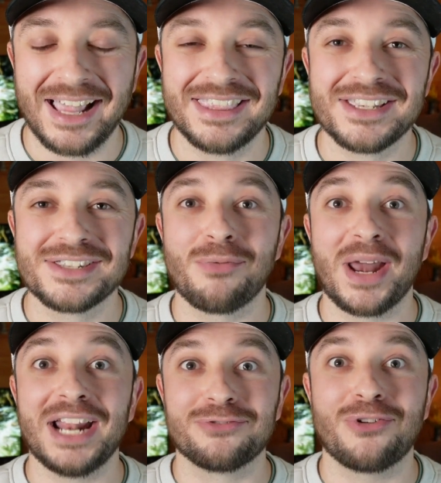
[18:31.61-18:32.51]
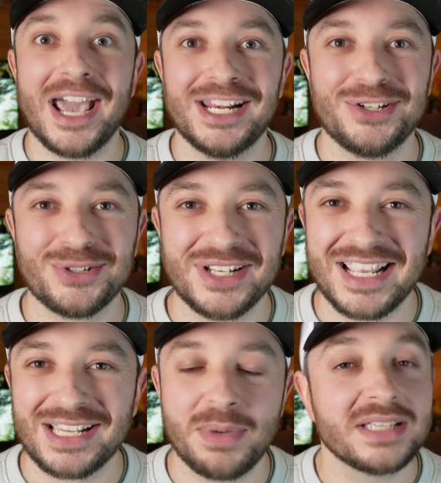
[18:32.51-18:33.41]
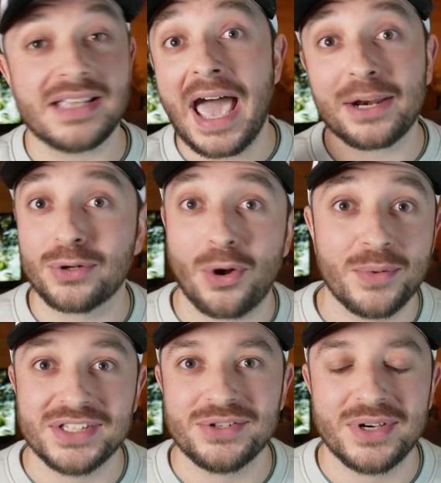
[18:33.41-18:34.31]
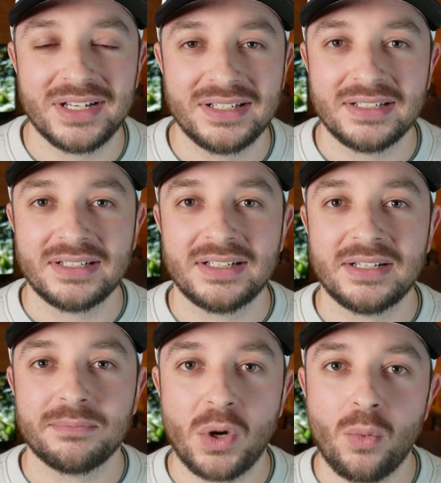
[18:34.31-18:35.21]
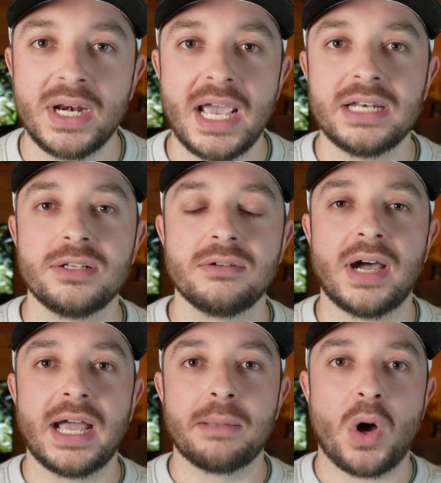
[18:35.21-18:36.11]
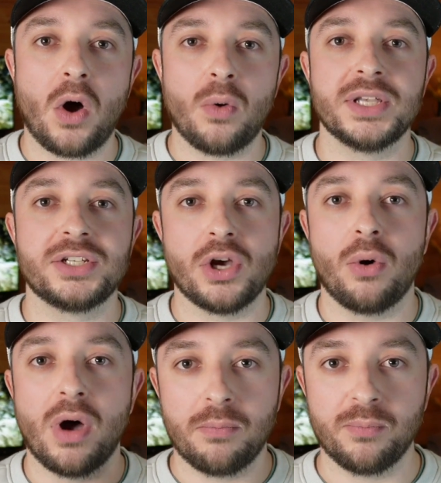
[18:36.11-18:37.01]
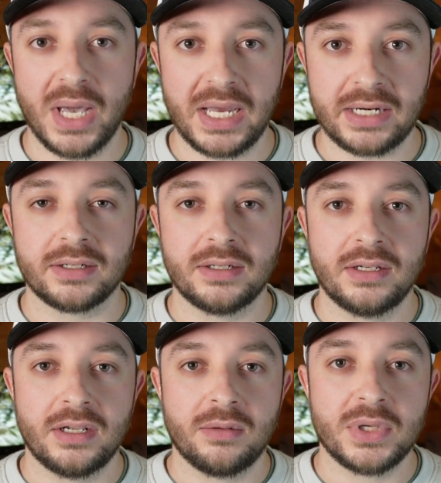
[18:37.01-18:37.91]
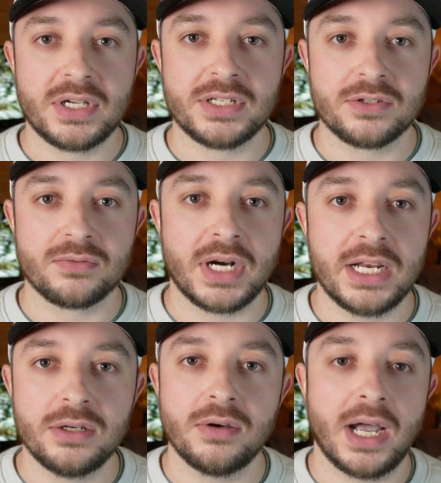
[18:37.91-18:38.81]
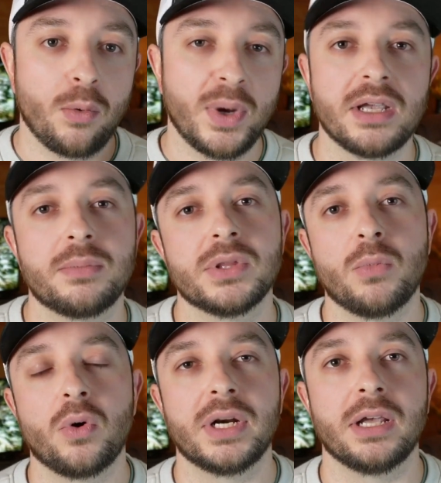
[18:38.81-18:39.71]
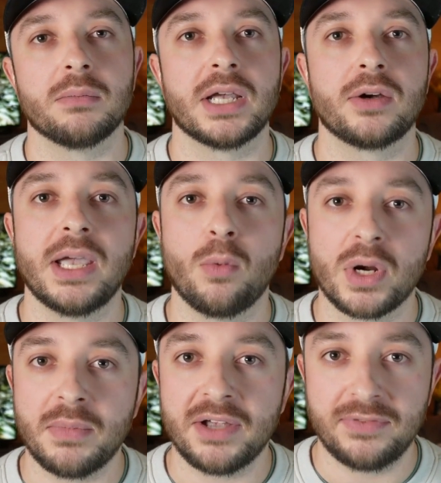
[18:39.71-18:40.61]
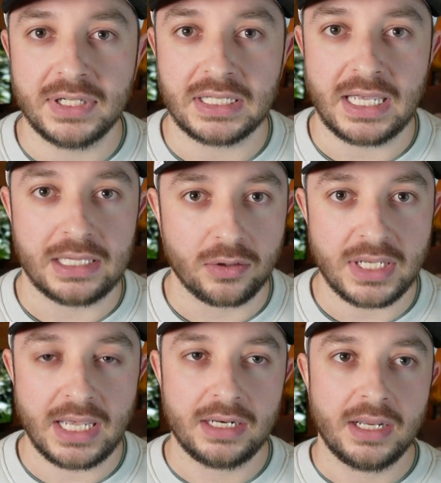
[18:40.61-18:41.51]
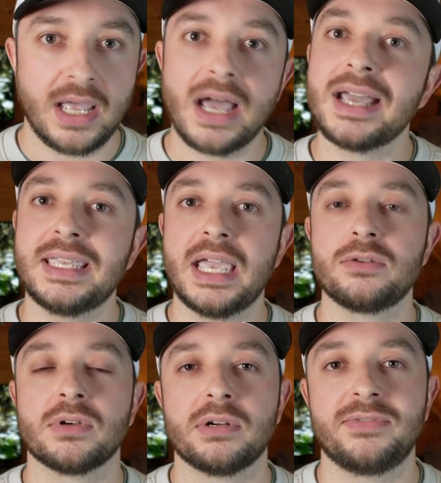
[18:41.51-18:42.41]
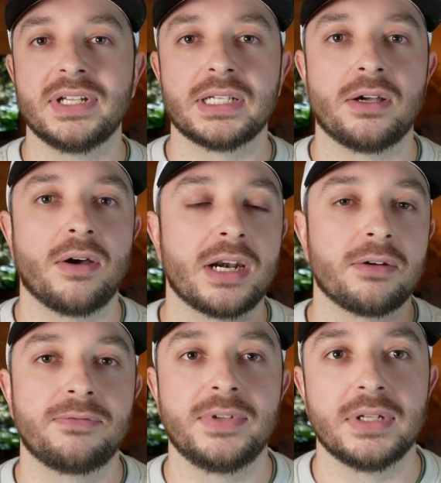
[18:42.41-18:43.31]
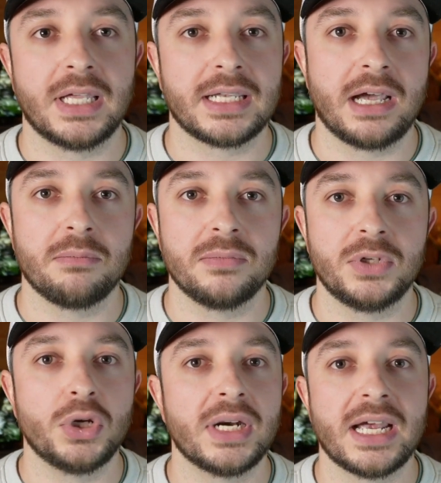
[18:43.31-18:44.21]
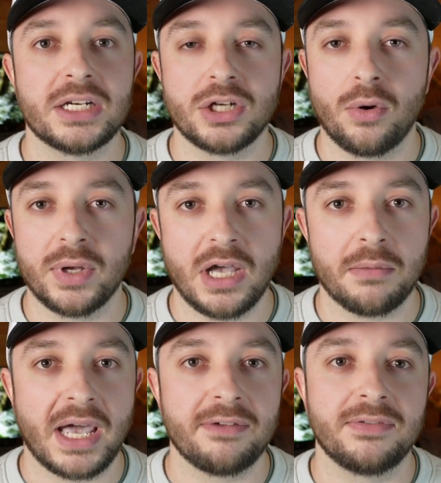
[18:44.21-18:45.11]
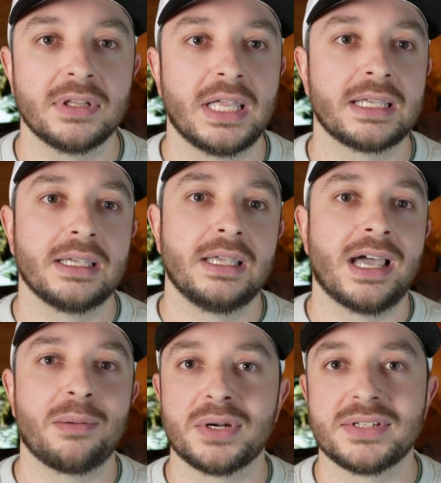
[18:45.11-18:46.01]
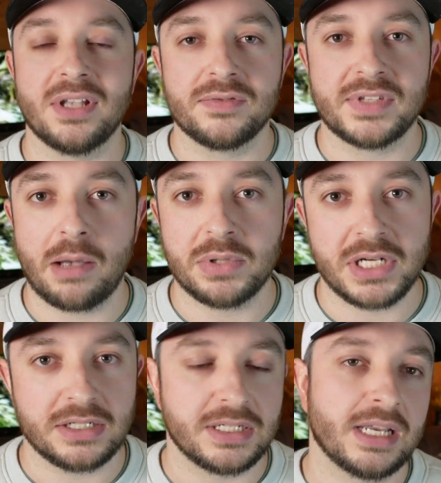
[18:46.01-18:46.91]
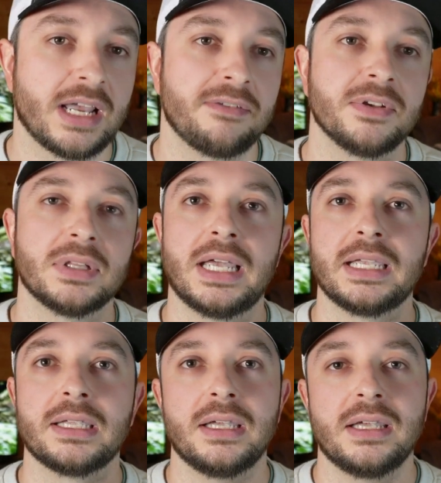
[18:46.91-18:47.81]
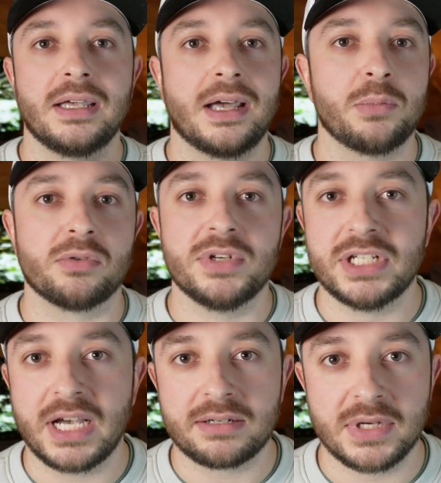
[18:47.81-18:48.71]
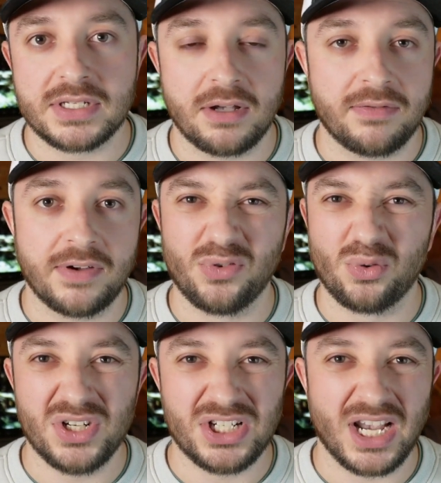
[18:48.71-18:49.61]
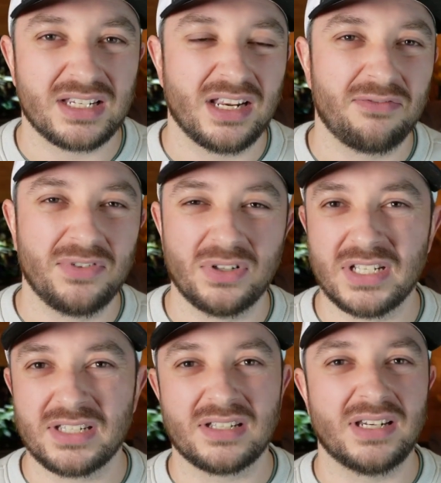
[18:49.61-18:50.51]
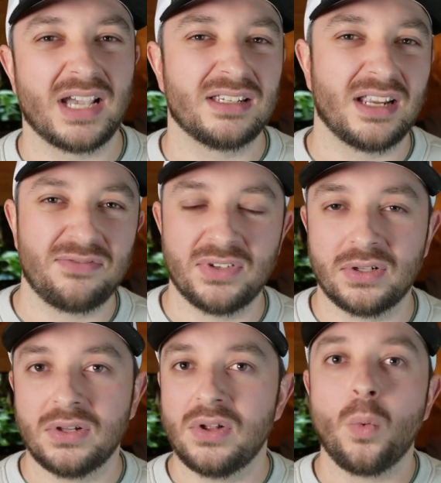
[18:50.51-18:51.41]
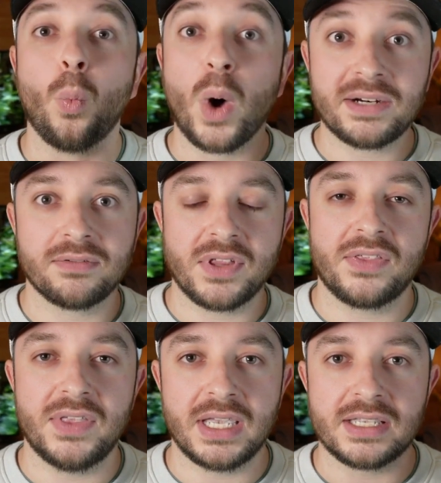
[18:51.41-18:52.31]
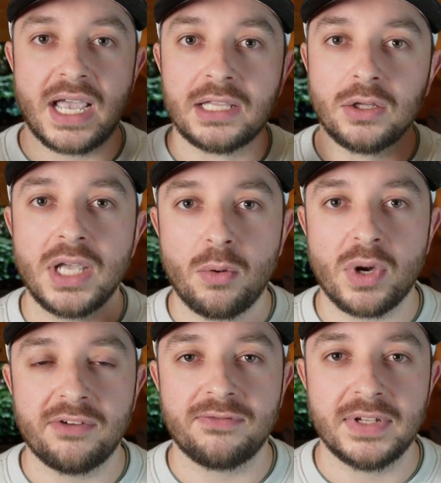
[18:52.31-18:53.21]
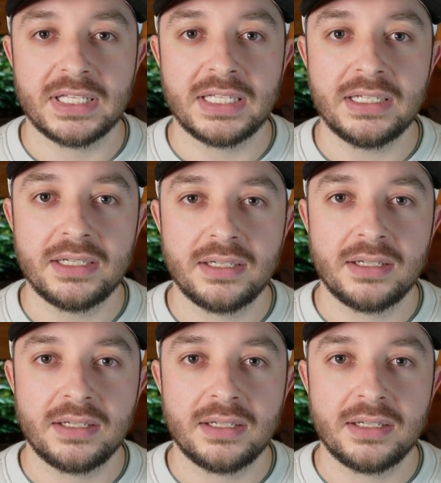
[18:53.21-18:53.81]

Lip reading: this is what I try to do on a daily basis. I don't always do it. But when I do, I'm always show up better. Because here's what I do. I wake up in the morning. I'm like, okay, what am I feeling? I gauge what I'm feeling. Oh, I don't feel like I'm good at showing up. I feel like I'm going to self-sabotage again. I feel like I'm going to reject myself. I feel rejected. I feel disconnected. I feel whatever the thing is. I look at what I'm feeling